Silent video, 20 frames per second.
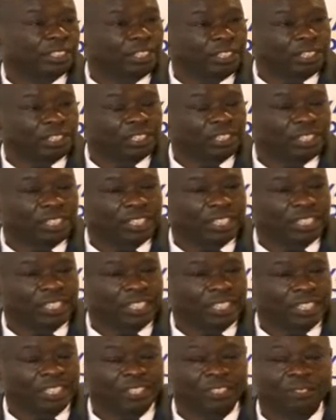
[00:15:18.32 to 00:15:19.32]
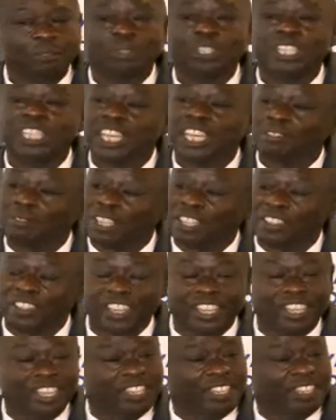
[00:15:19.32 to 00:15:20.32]
you know, we have
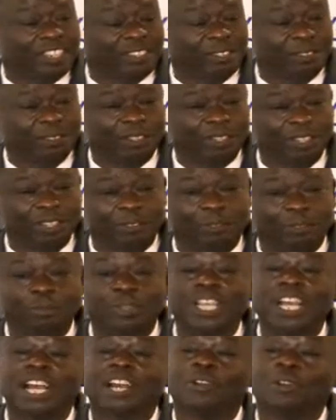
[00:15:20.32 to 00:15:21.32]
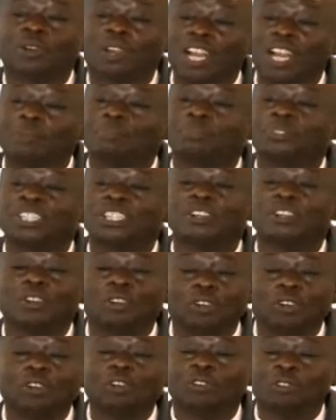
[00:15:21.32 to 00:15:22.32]
agreed we are collapsing
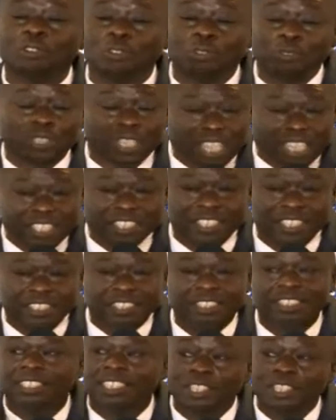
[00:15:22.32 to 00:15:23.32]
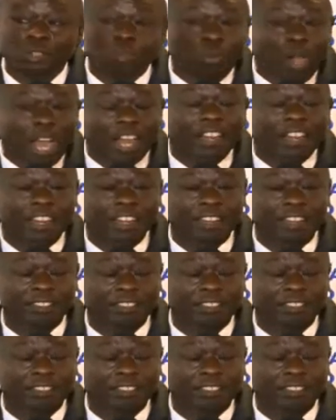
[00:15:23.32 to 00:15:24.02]
all those licenses into one.